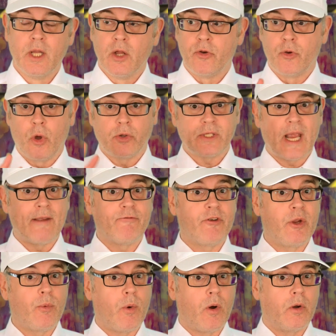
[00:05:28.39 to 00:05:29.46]
Not
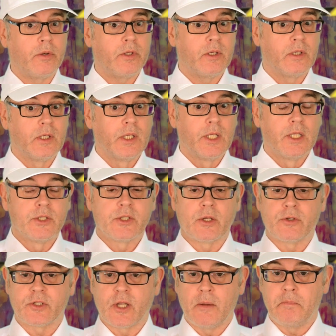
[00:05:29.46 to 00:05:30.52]
everyone, so
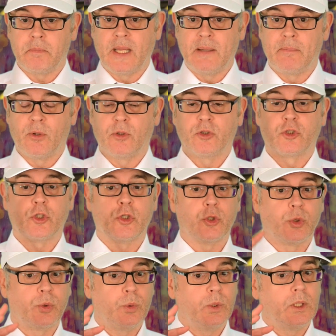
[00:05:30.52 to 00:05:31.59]
some people
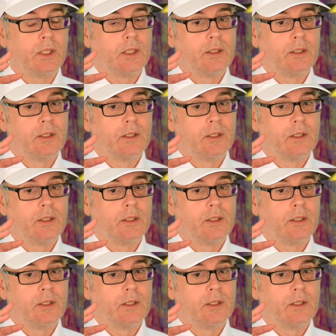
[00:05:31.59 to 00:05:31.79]
do